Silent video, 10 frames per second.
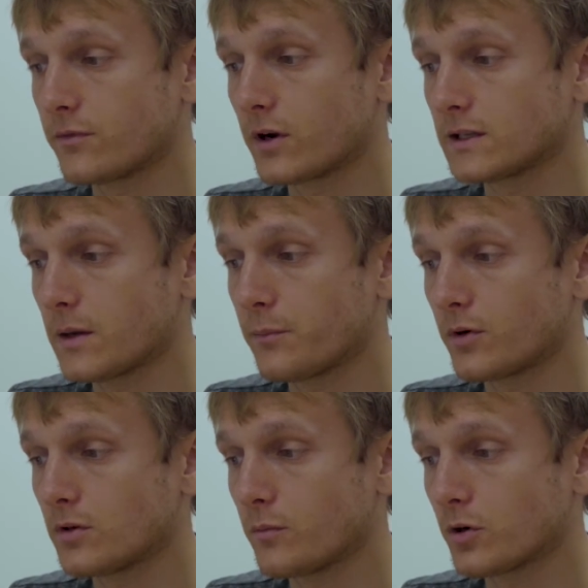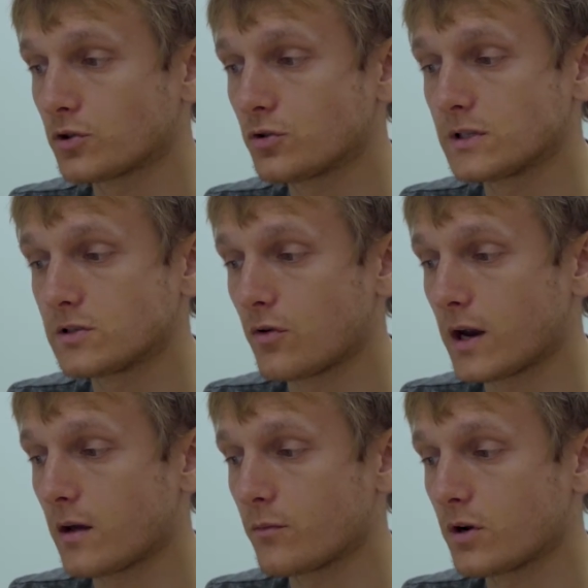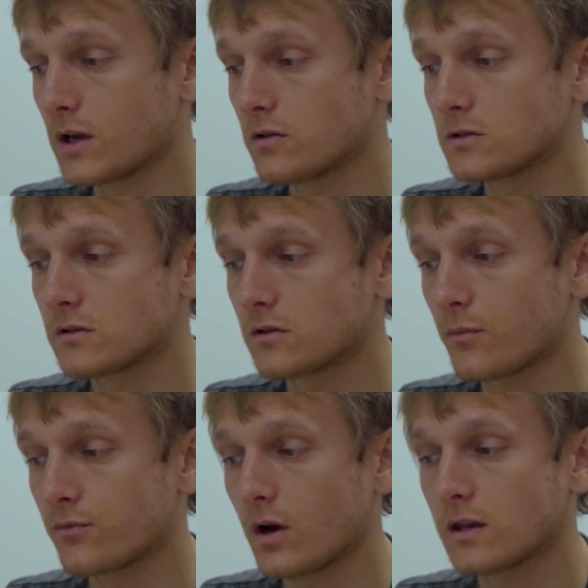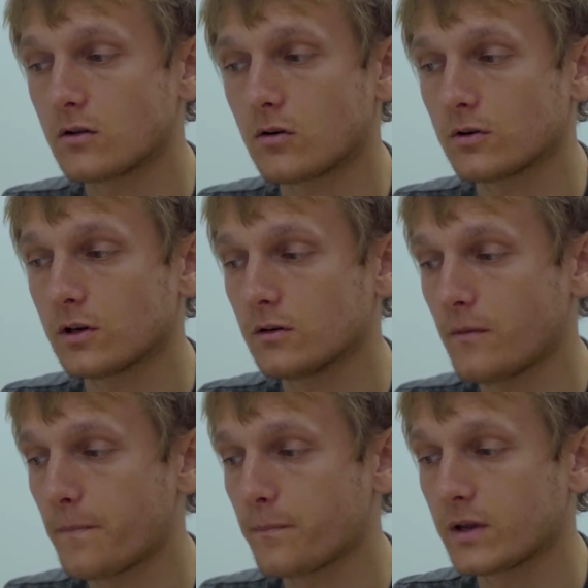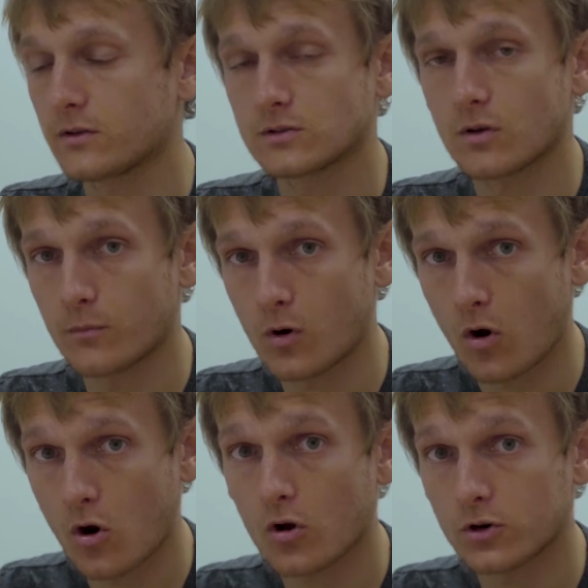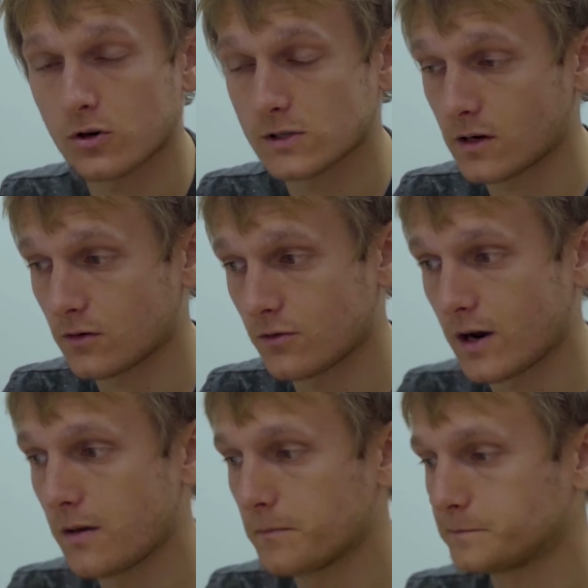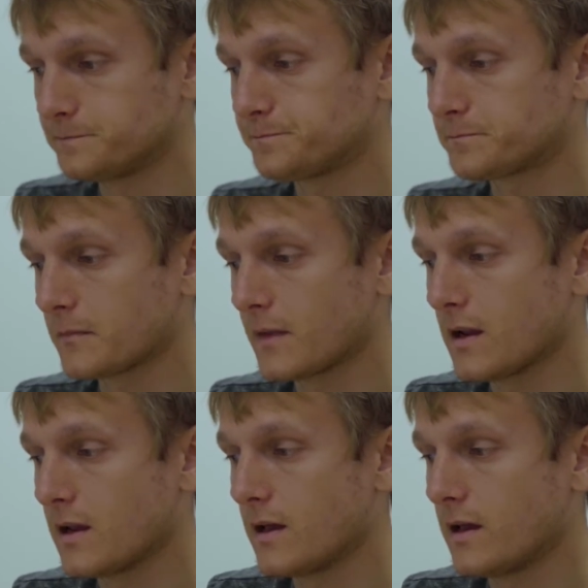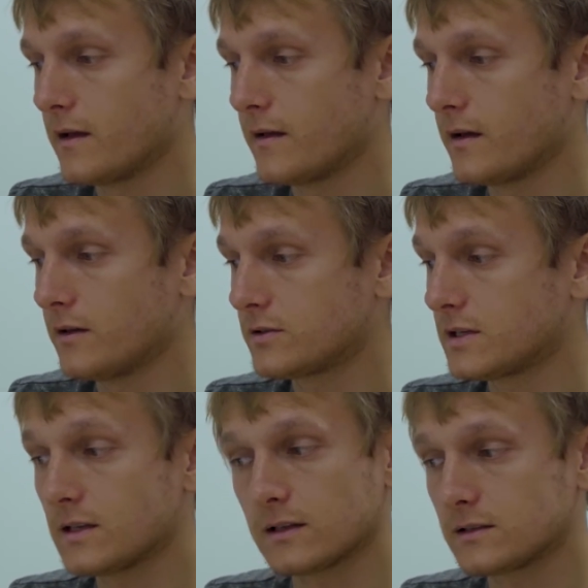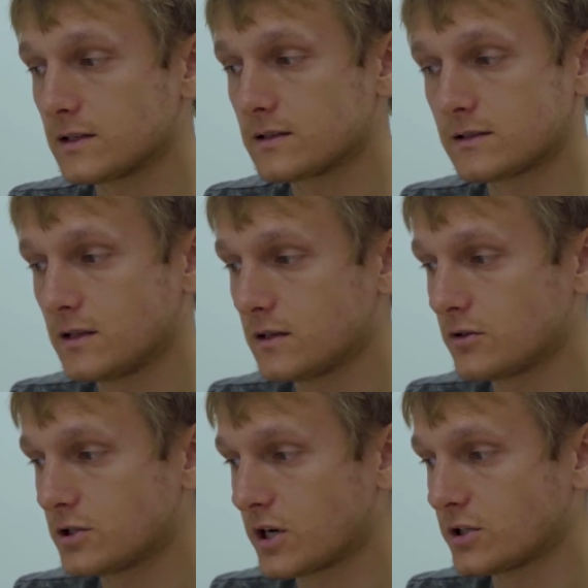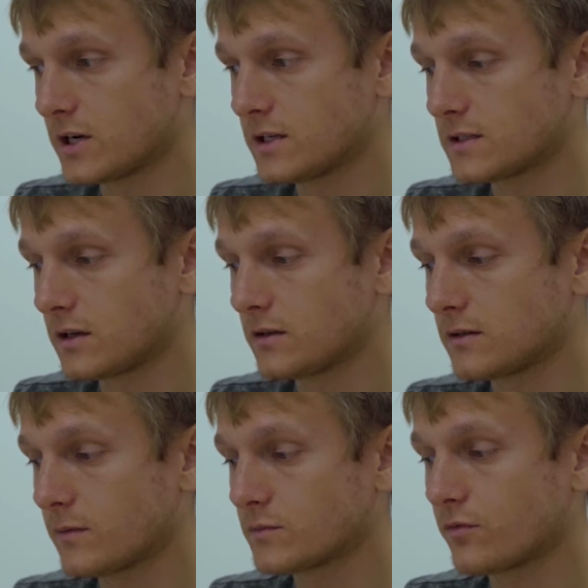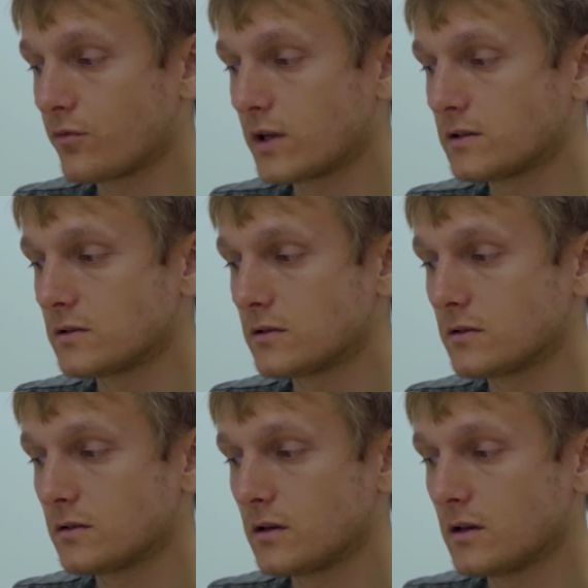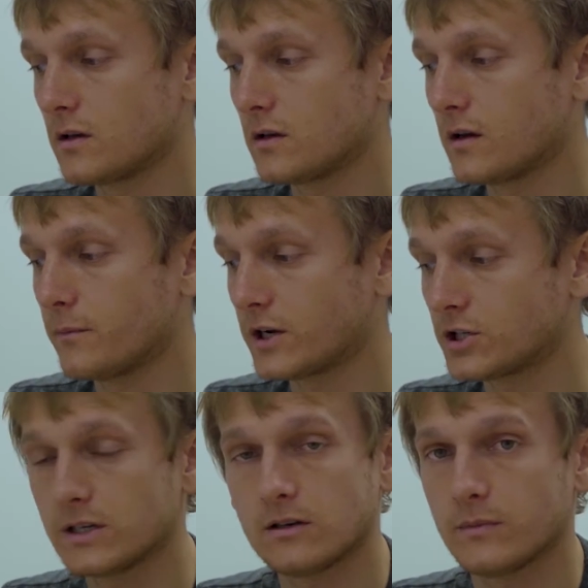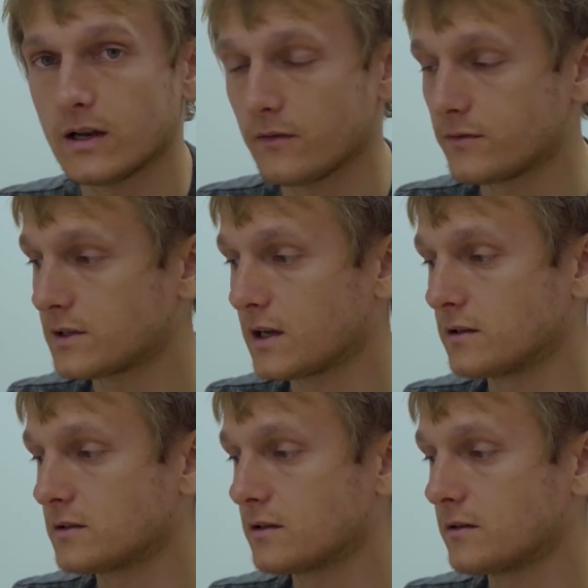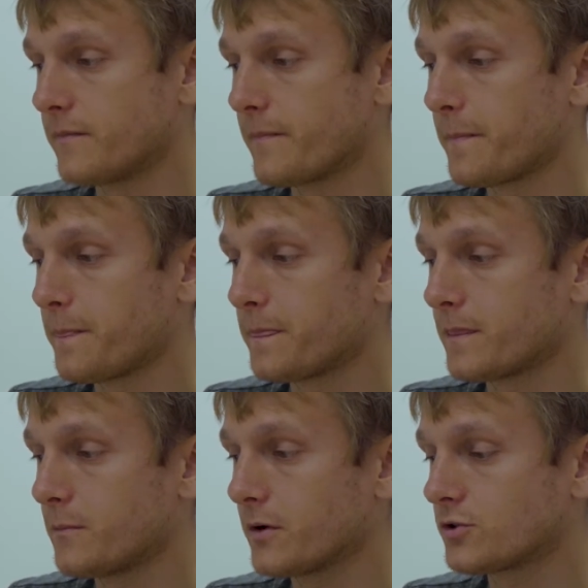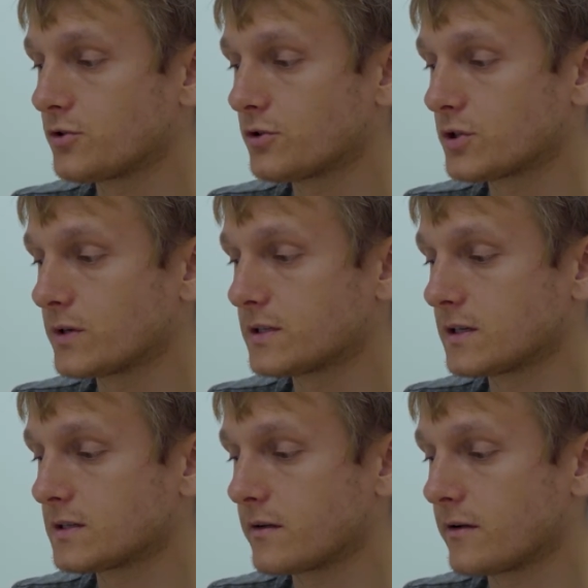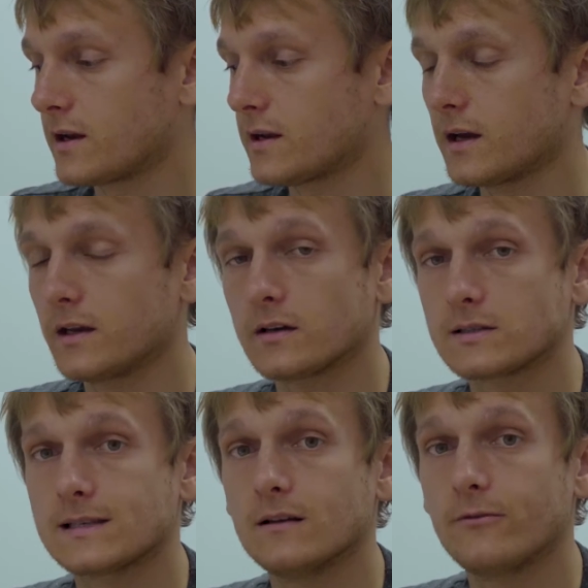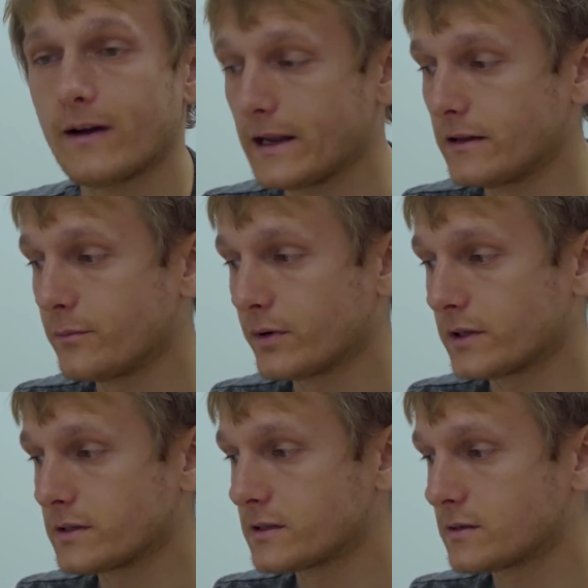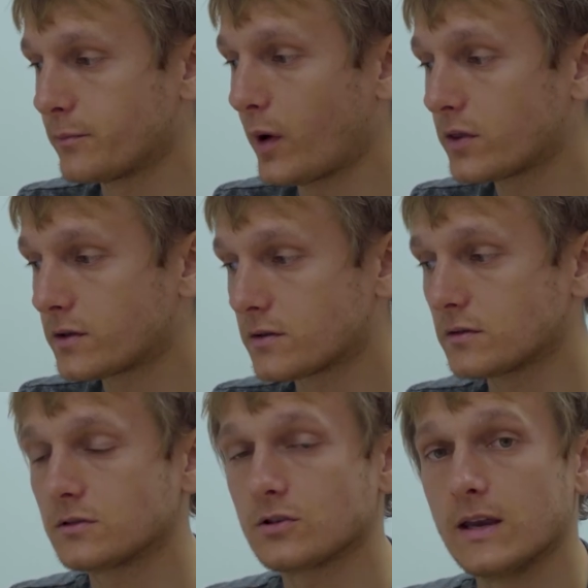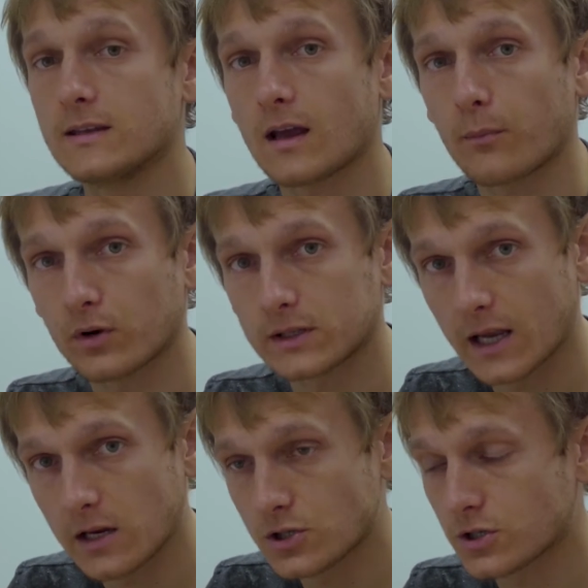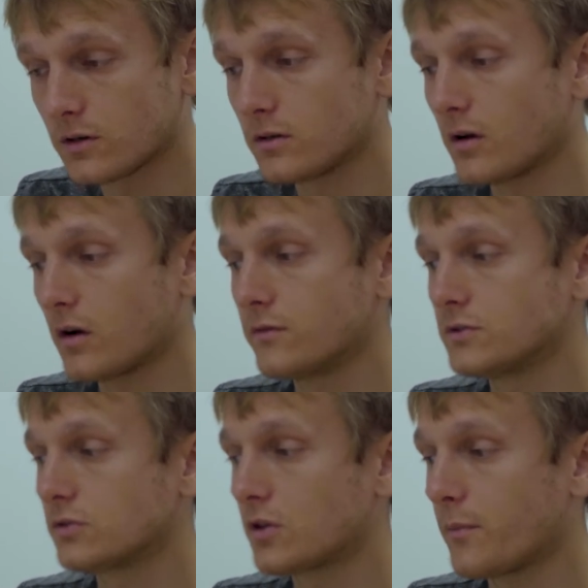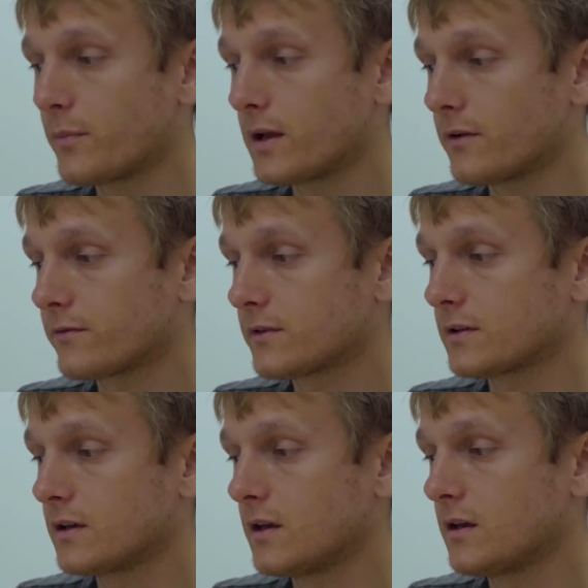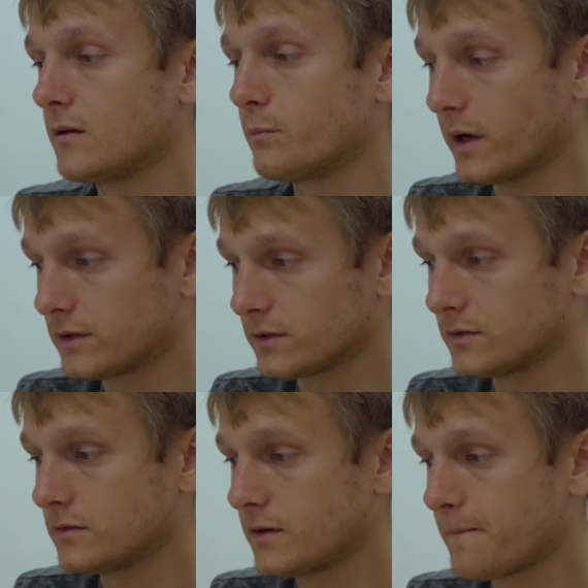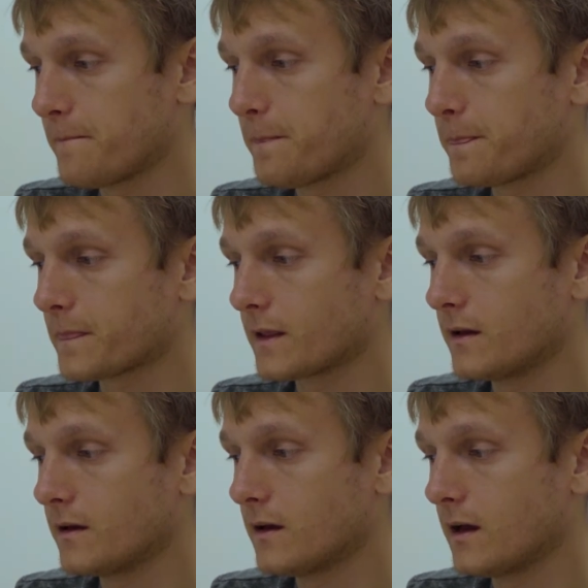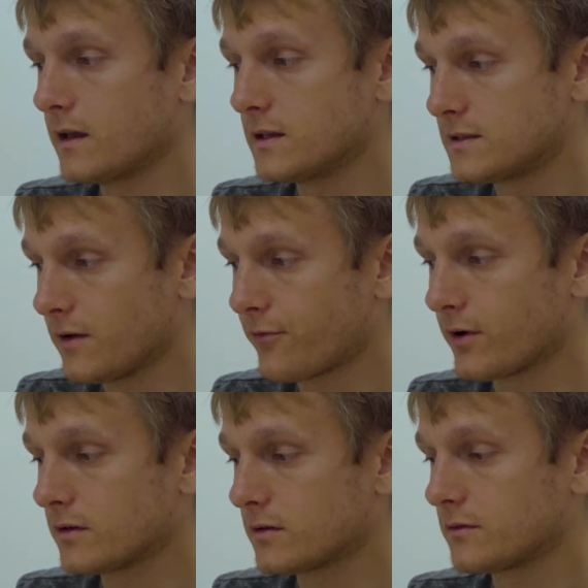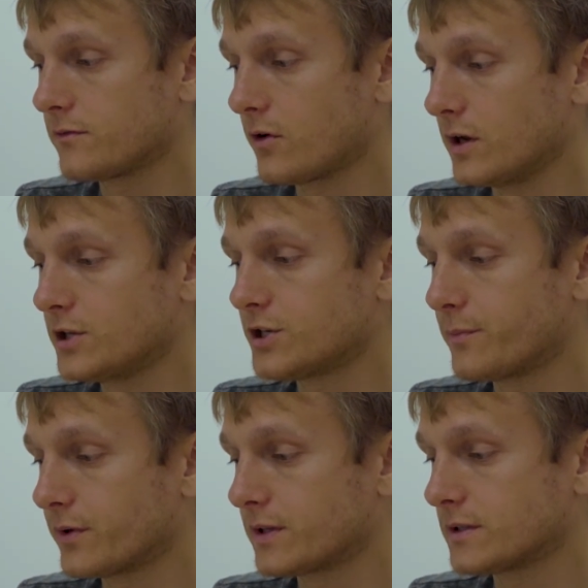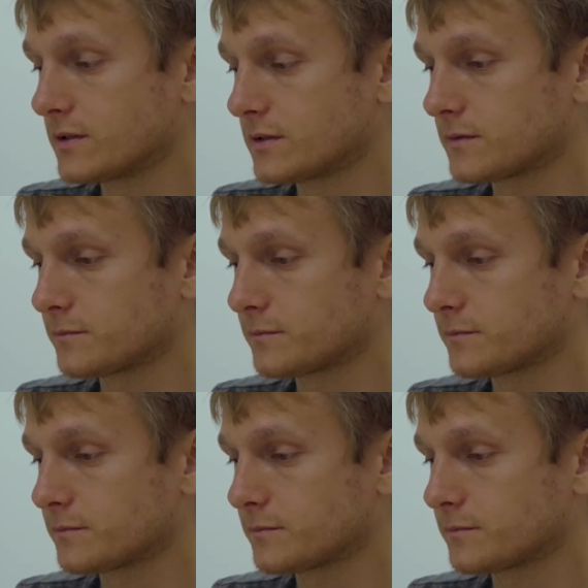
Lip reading: For example, number 2 is gray. I'm going to use the top right corner because our corners are gray. And you see that this didn't change anything terms of what the machine believes. Like the number 2, 3, 6, 7, and 9 are still valid hypotheses. But the interpretation of the top left button is different for each hypothesis.